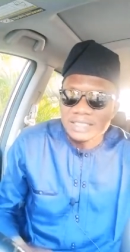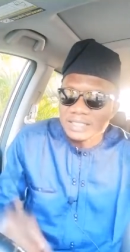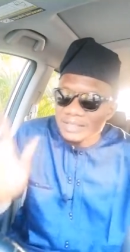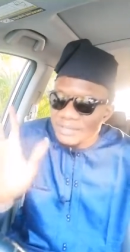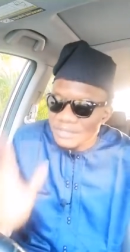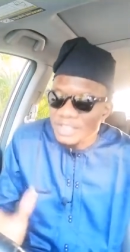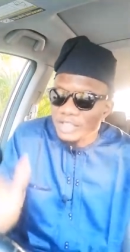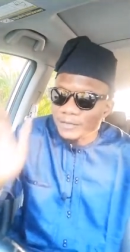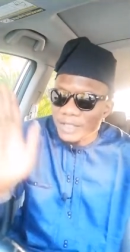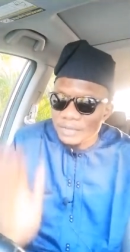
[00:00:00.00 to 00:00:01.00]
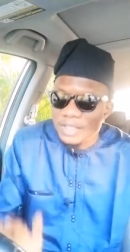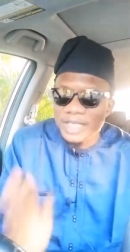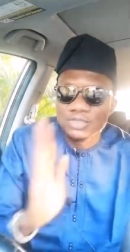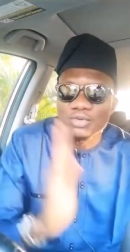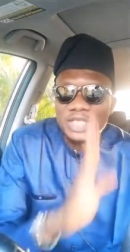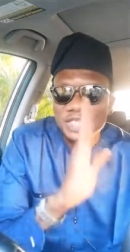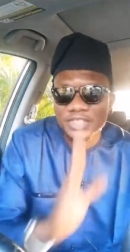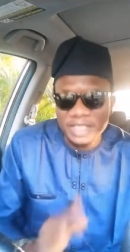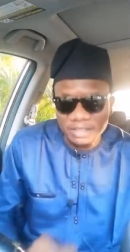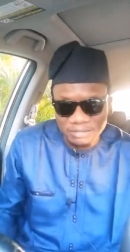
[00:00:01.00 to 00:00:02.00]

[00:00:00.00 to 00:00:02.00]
There are things peculiar to each day.